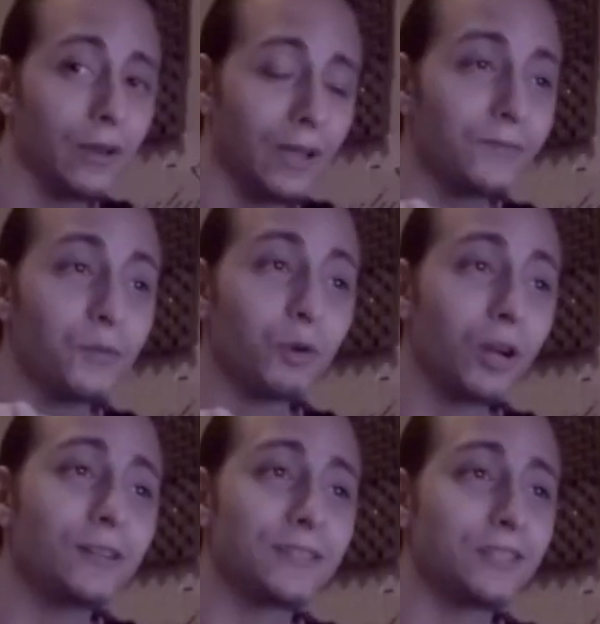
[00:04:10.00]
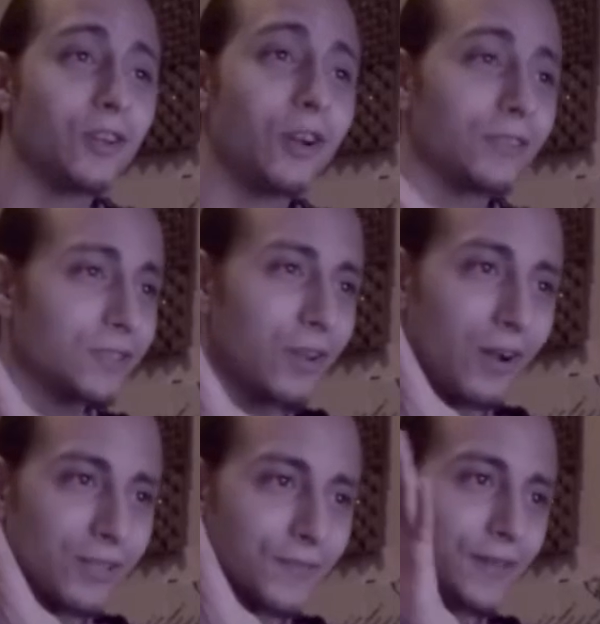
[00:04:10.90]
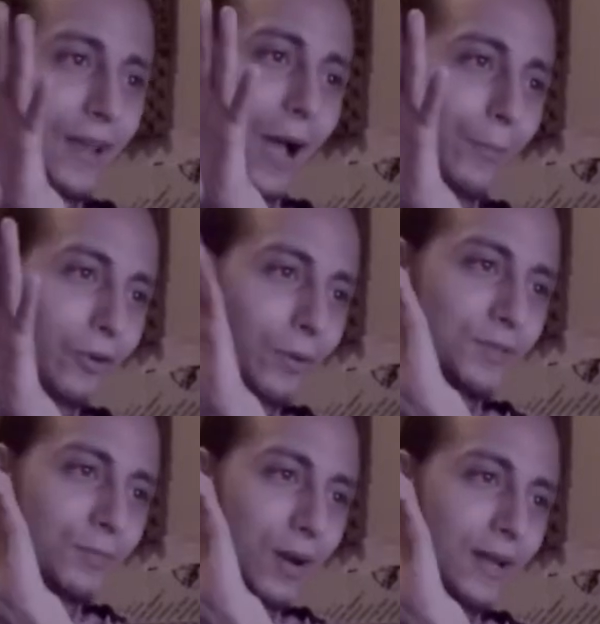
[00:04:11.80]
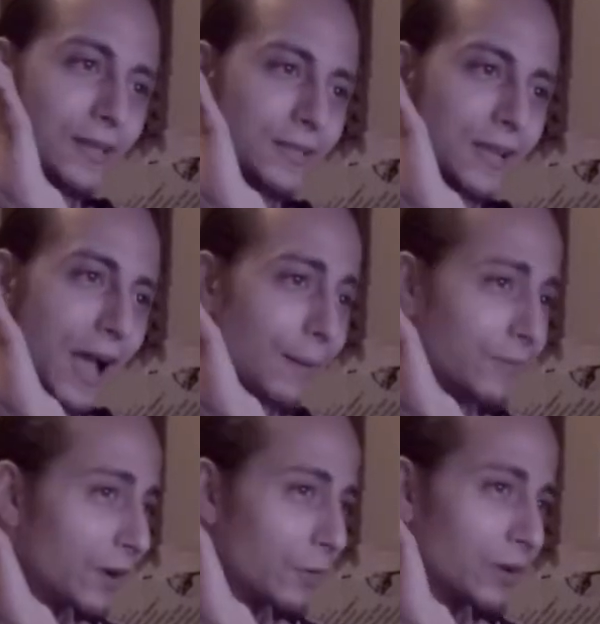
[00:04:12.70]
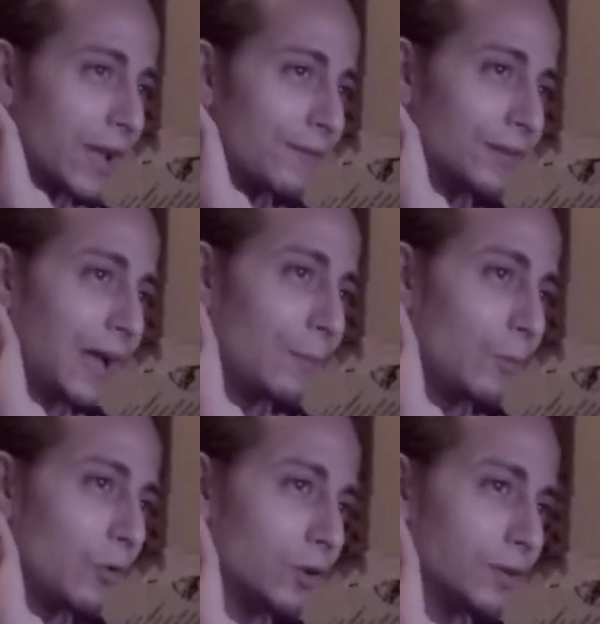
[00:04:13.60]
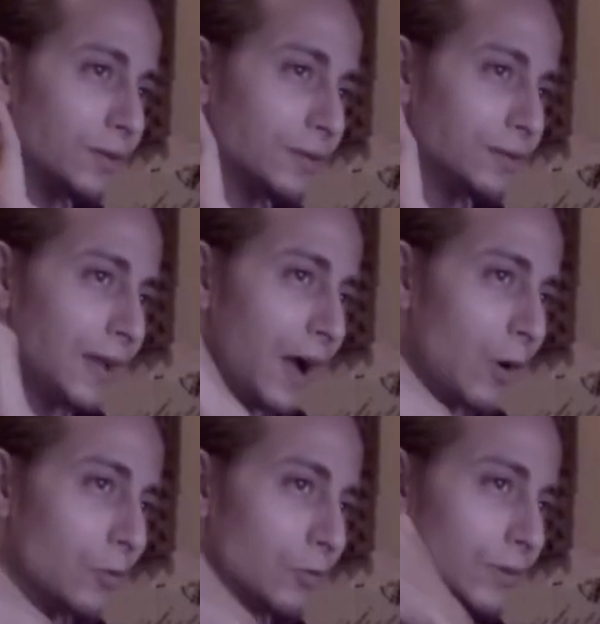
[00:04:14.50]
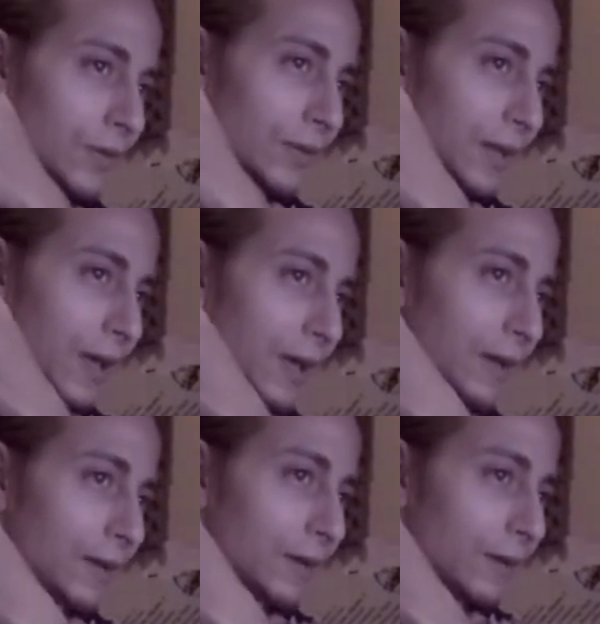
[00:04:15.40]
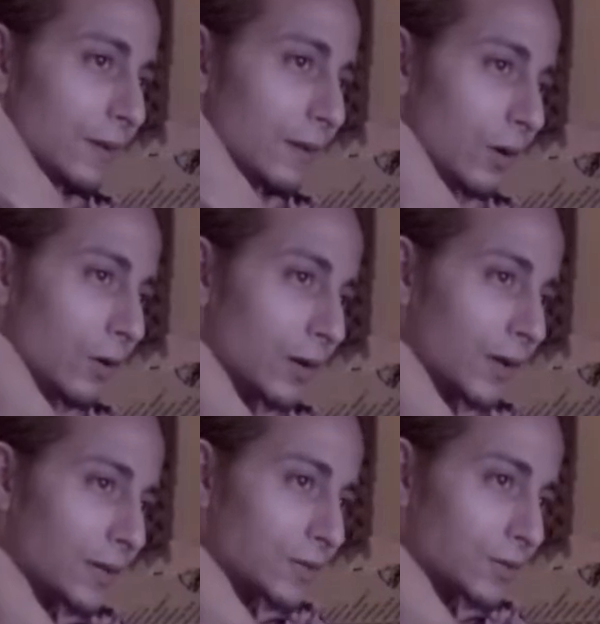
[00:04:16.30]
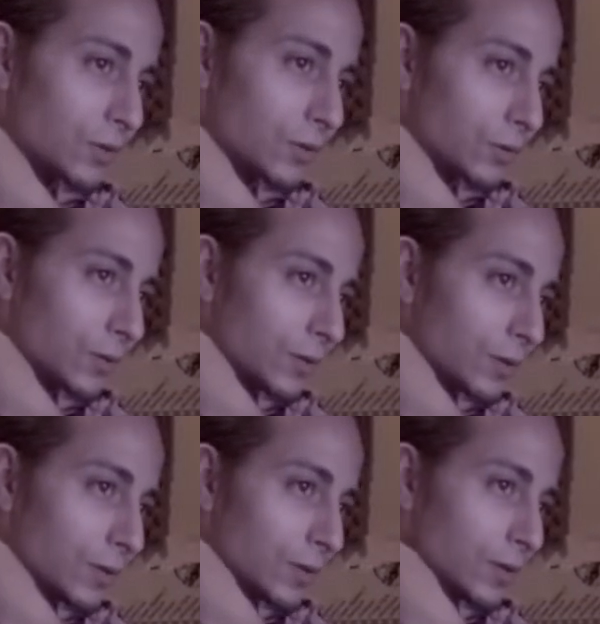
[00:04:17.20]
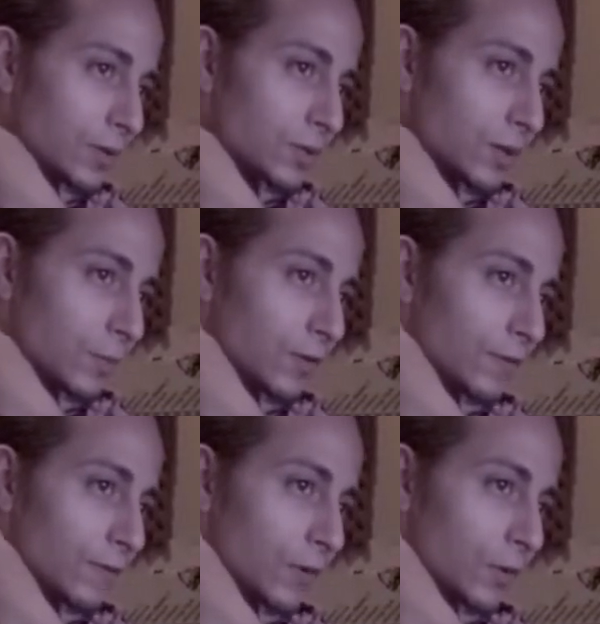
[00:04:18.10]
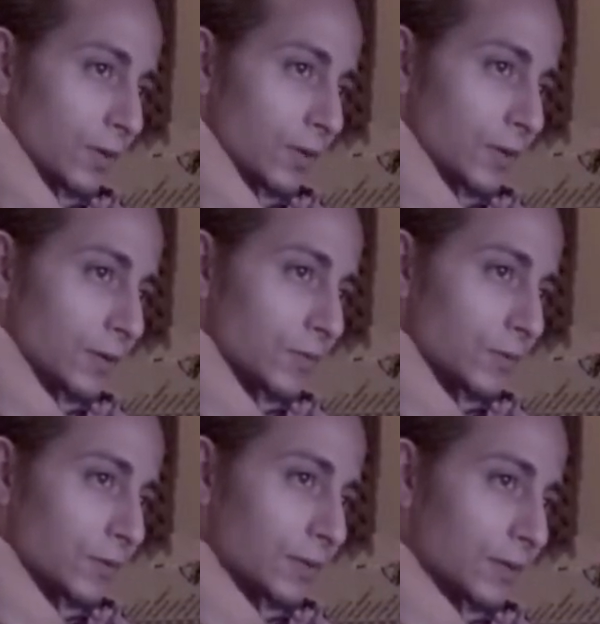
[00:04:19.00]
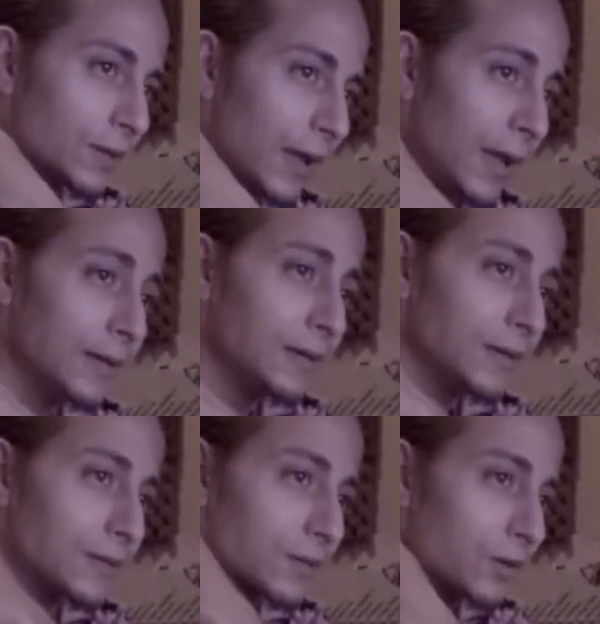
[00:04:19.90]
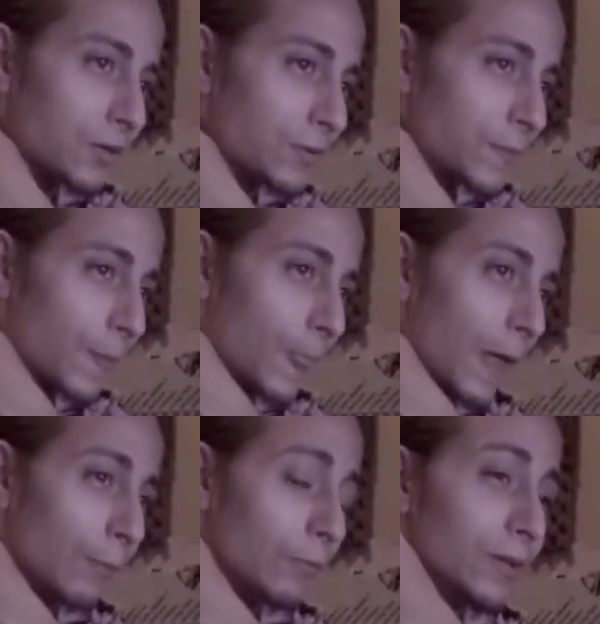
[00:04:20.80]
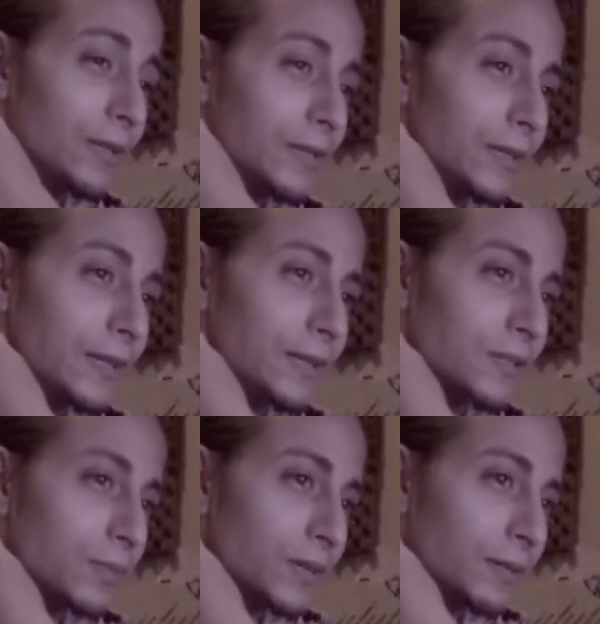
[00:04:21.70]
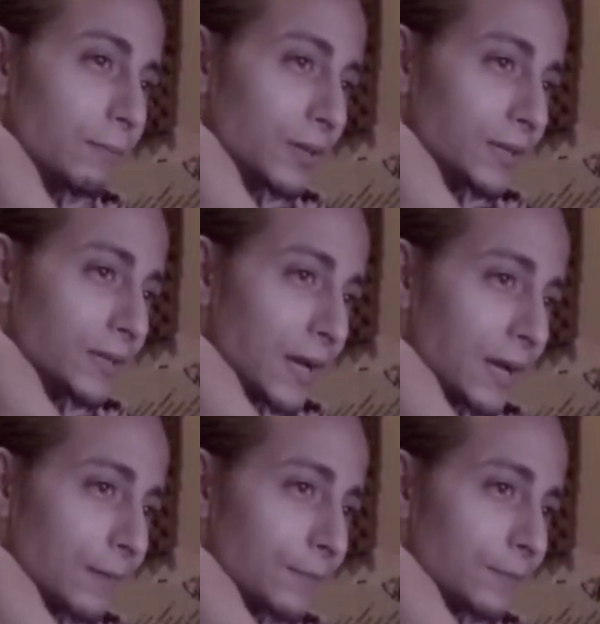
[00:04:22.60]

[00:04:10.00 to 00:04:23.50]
Now, if you heard the song's phenomenal. I'm surprised. I thought it would have a lot more down than that. Okay, so someone voted this one 8 days ago. I'm really digging this beat big time.